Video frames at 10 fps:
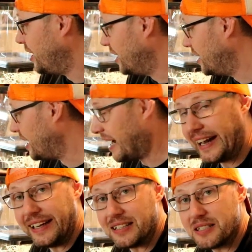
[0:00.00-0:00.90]

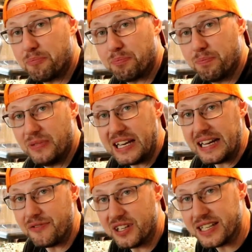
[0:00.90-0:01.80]
and
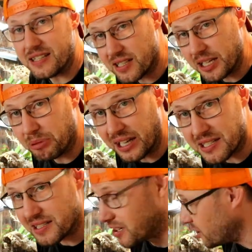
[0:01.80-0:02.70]
leave the inside plastic